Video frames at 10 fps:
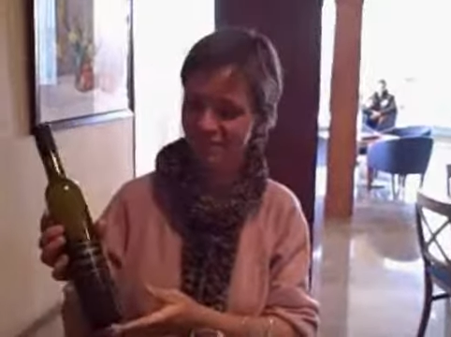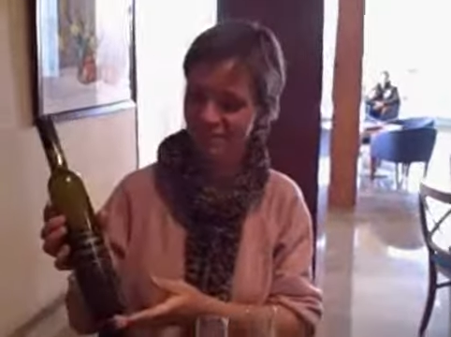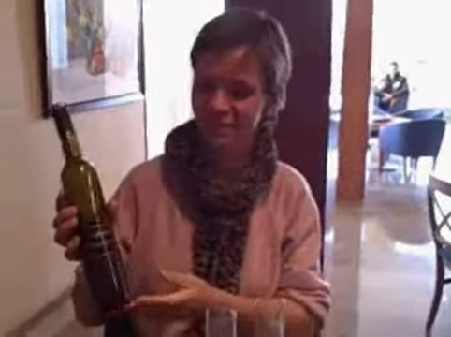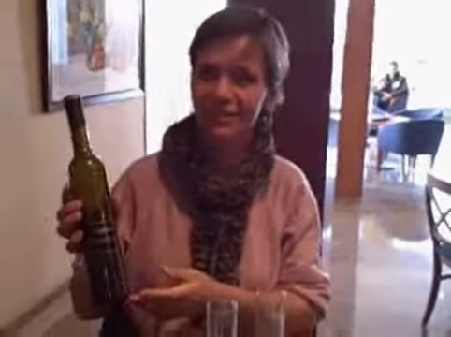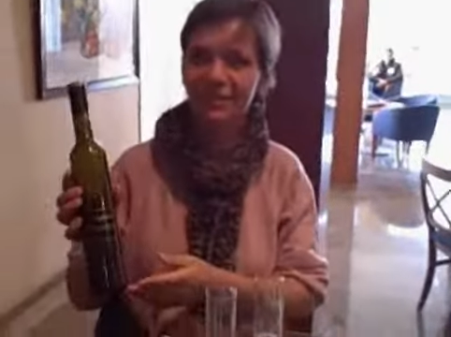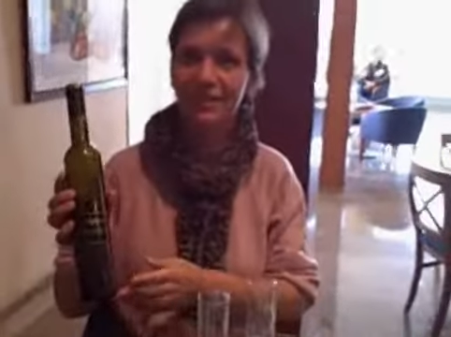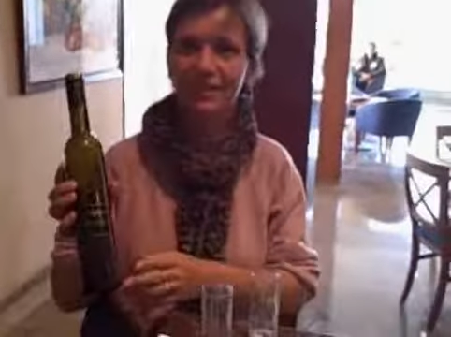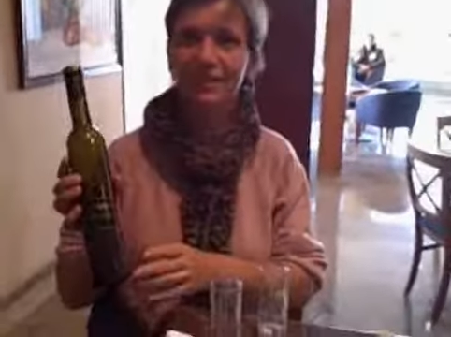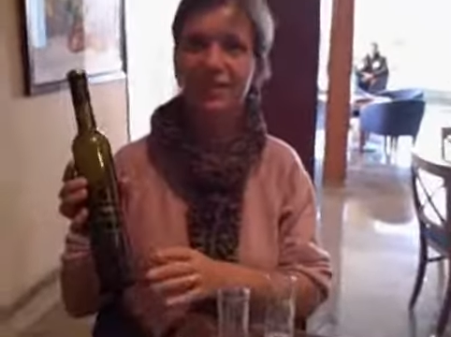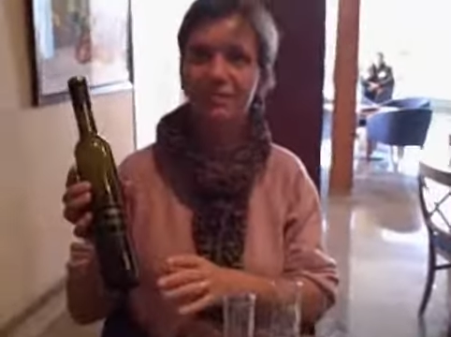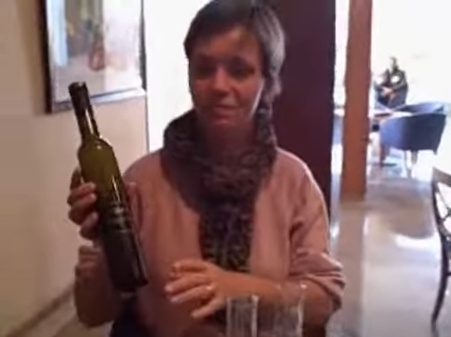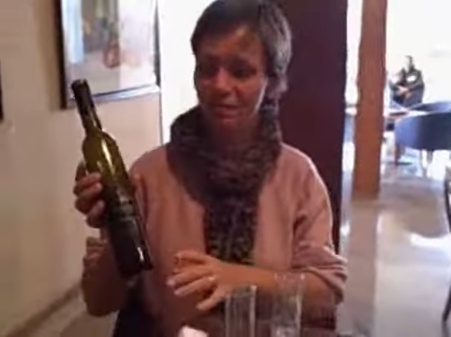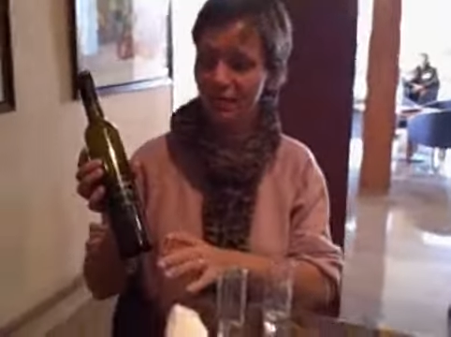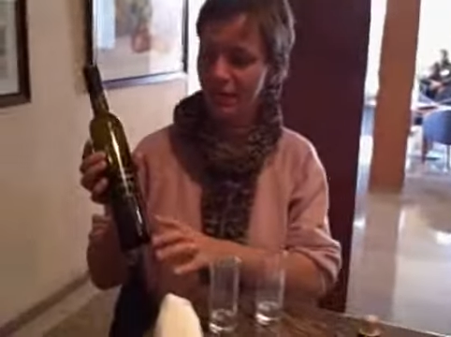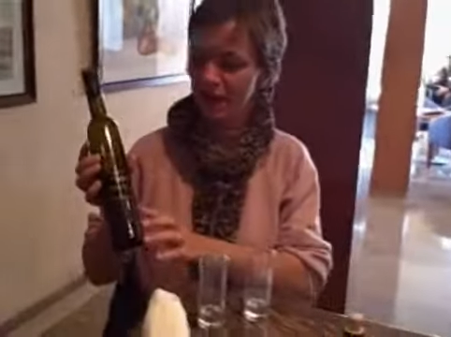Okay, so tell me, what do you have?
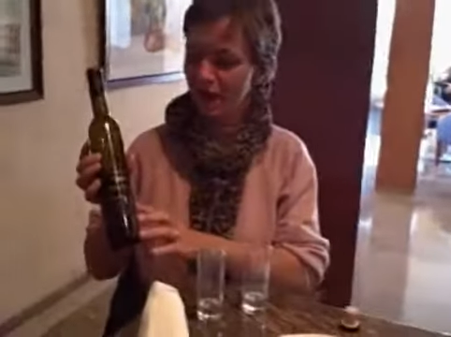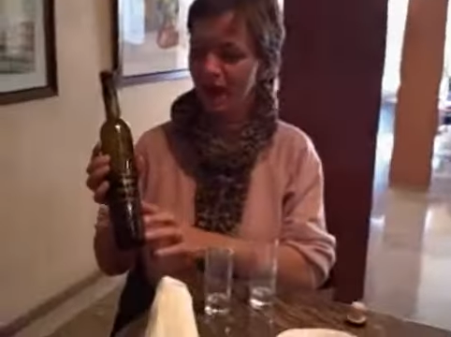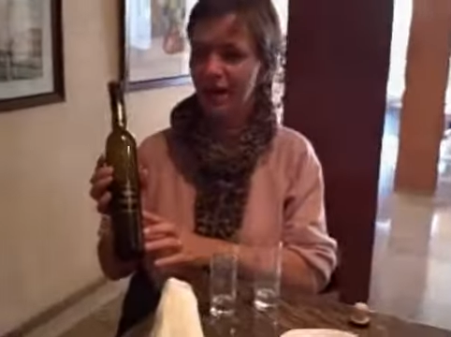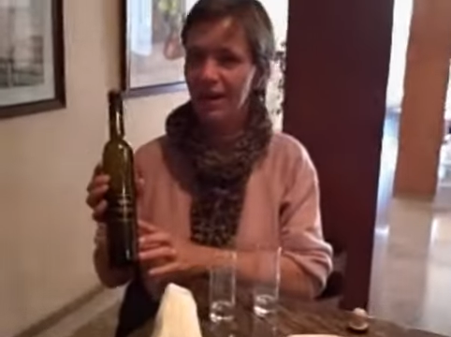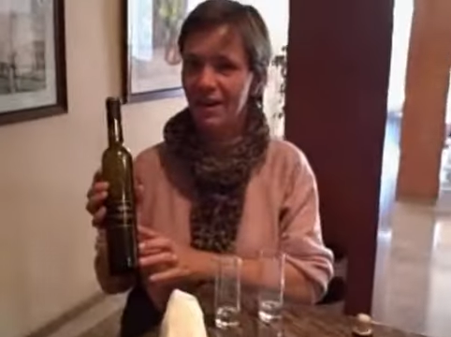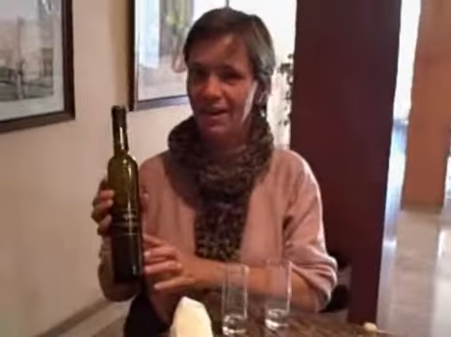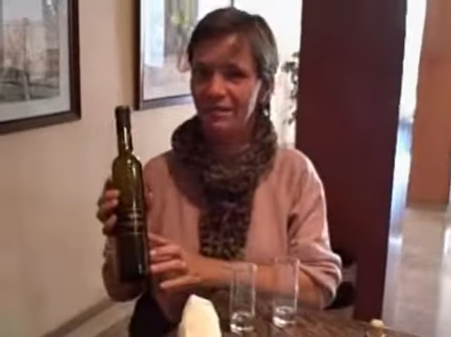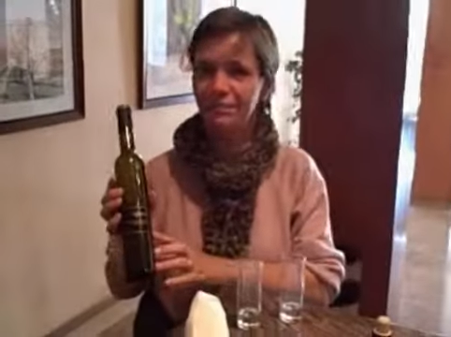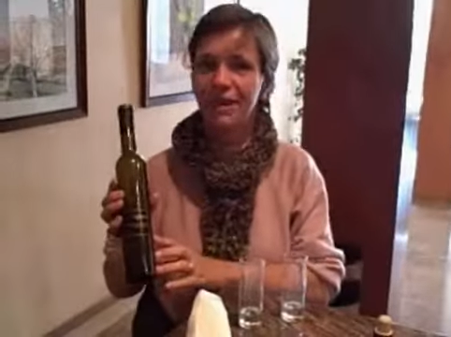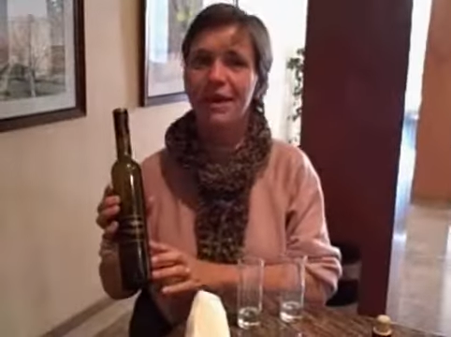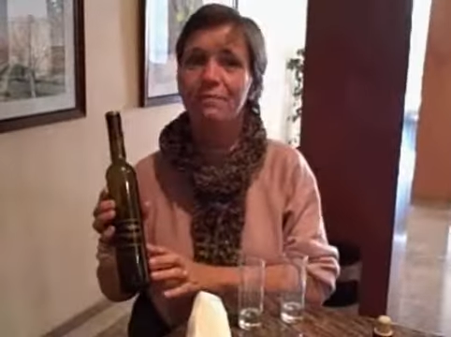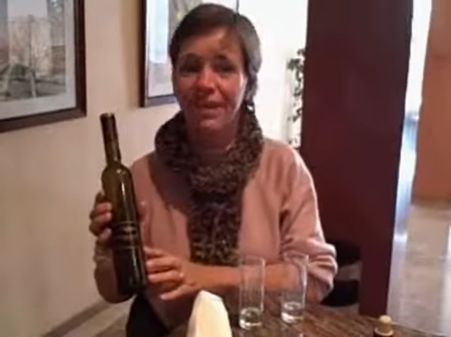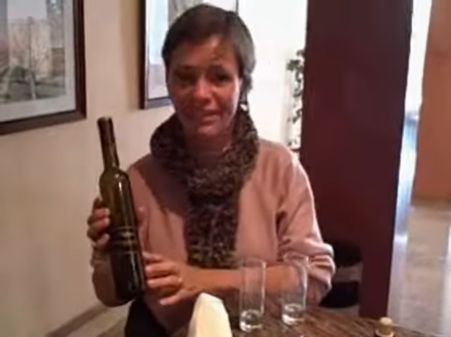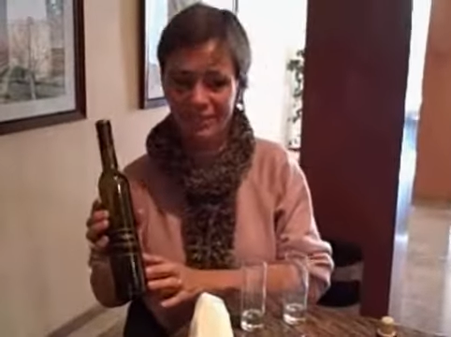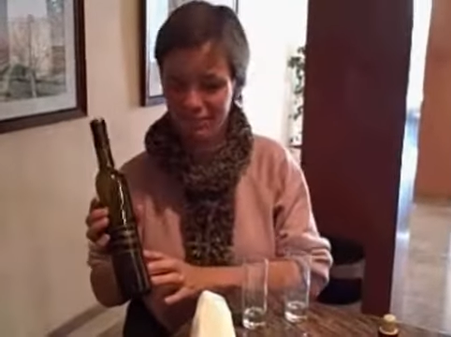Who are you? Um, I'm
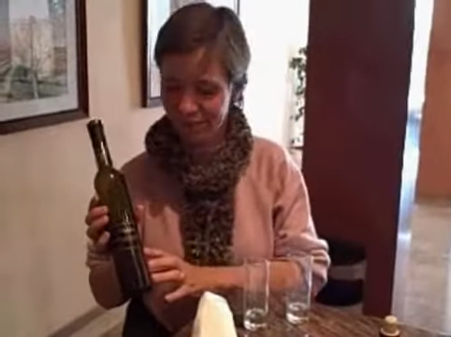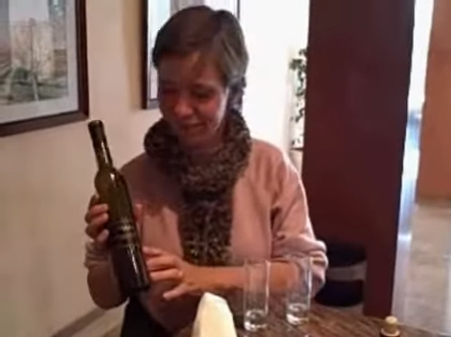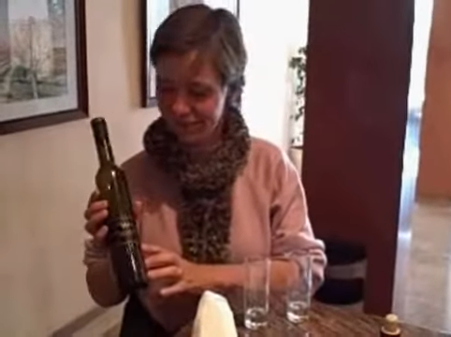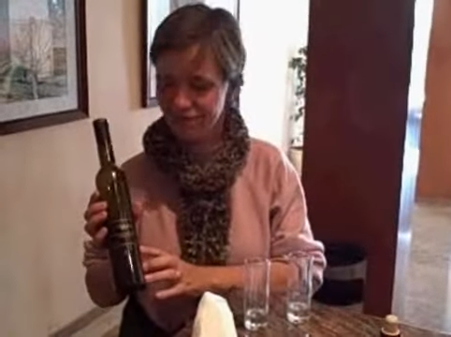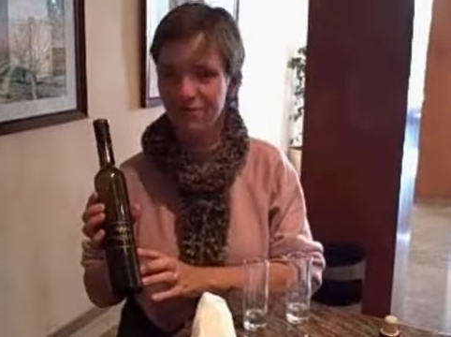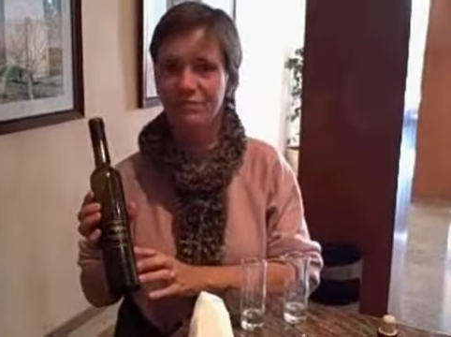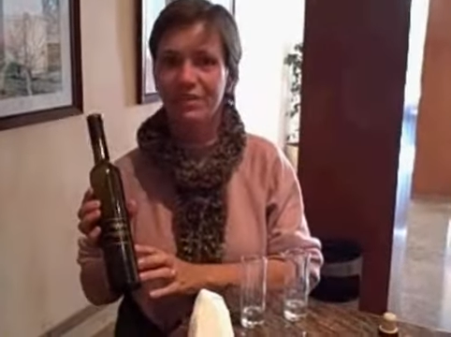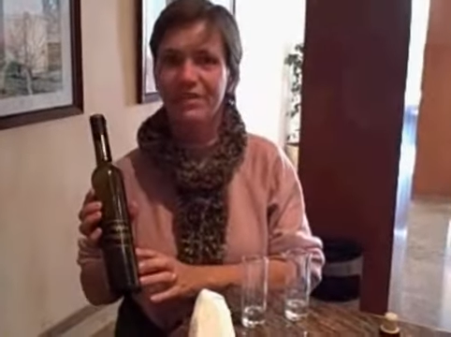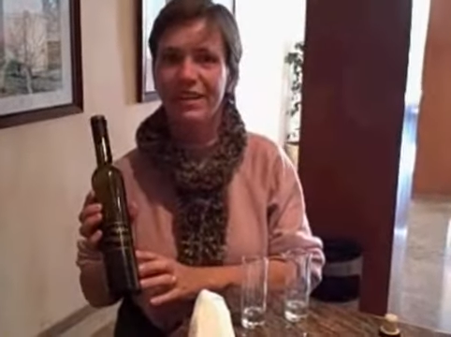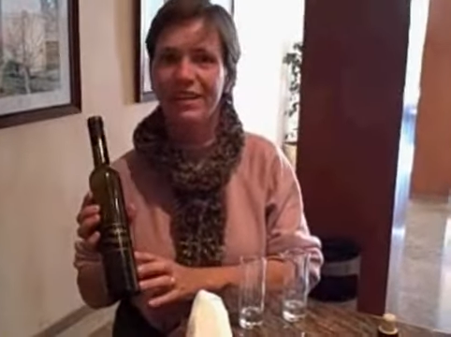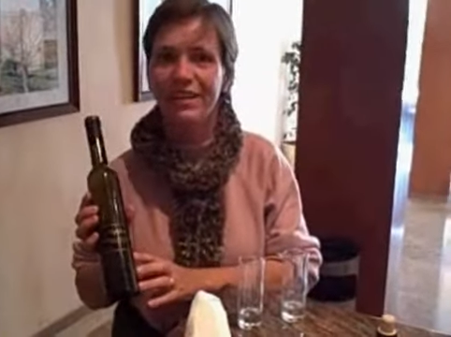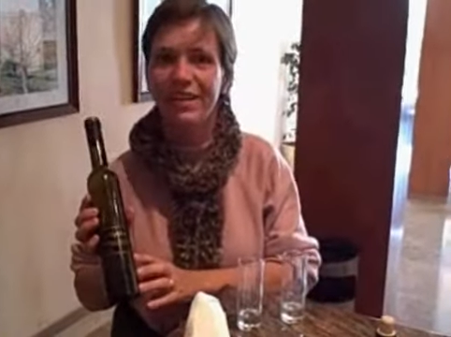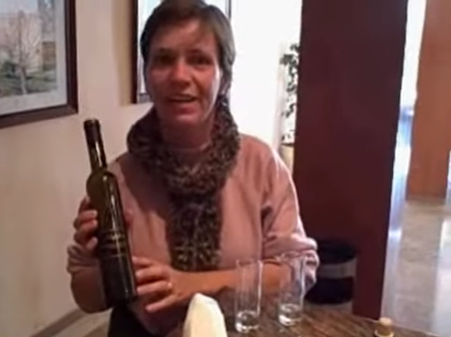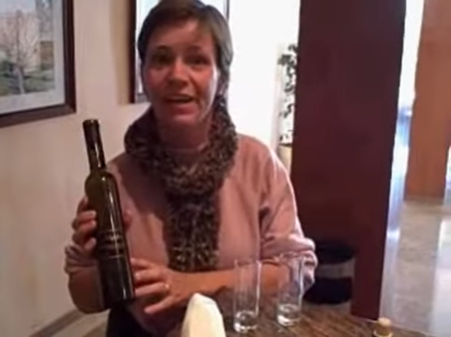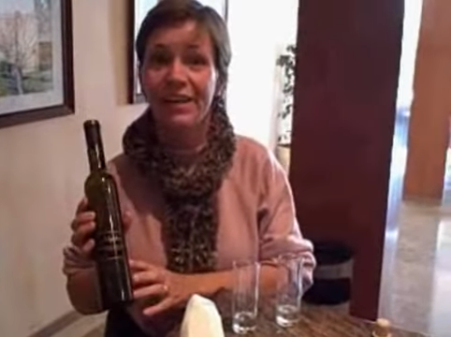Catherine Veda from
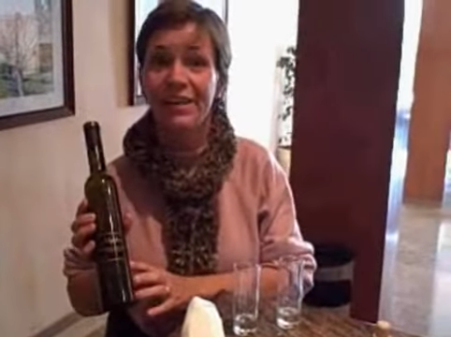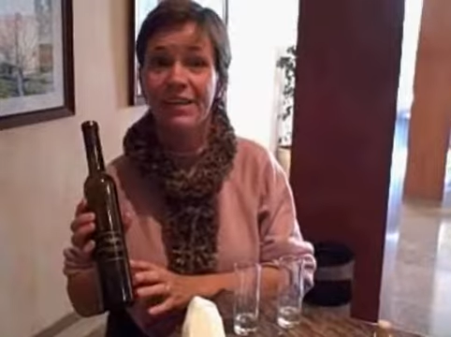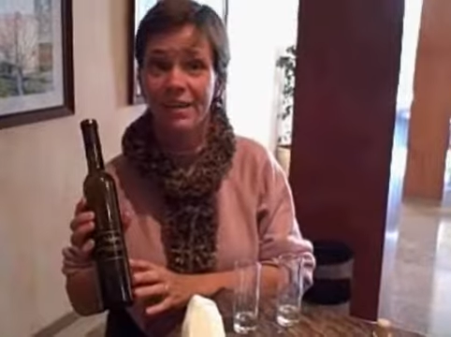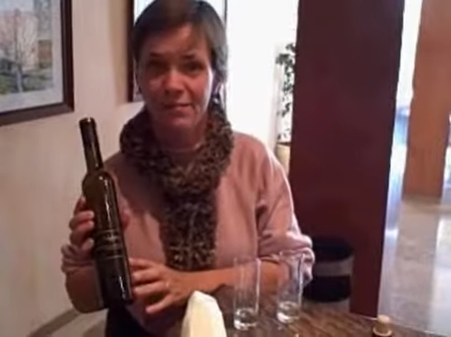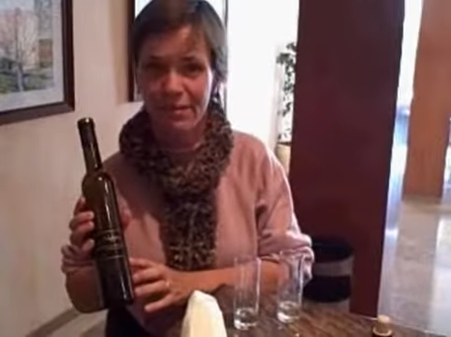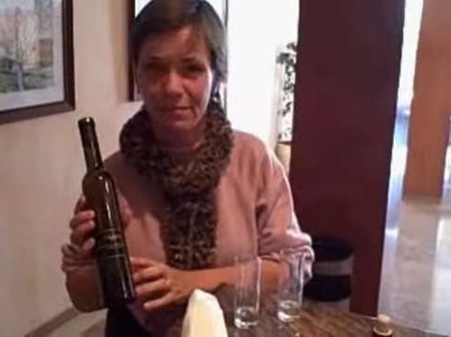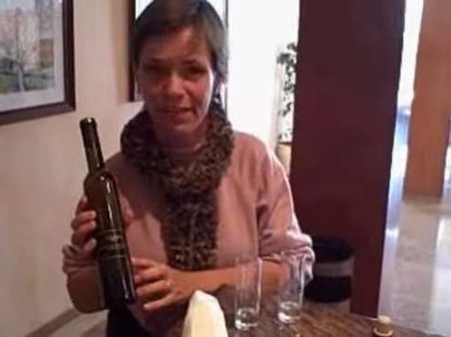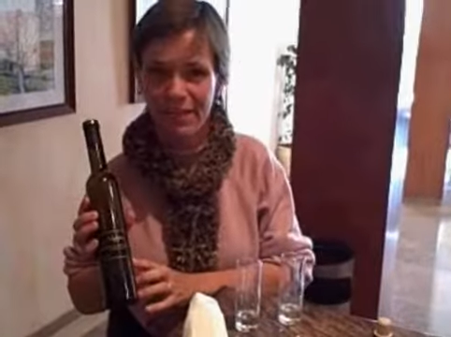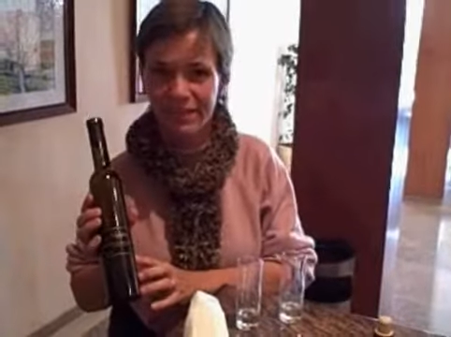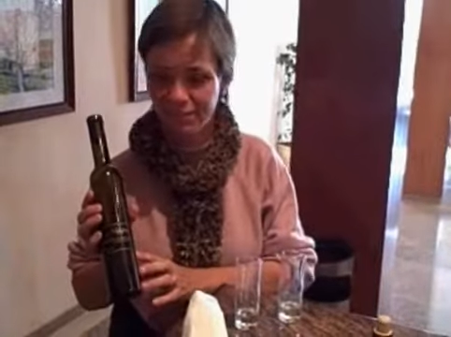Kusakalarai, Namibia.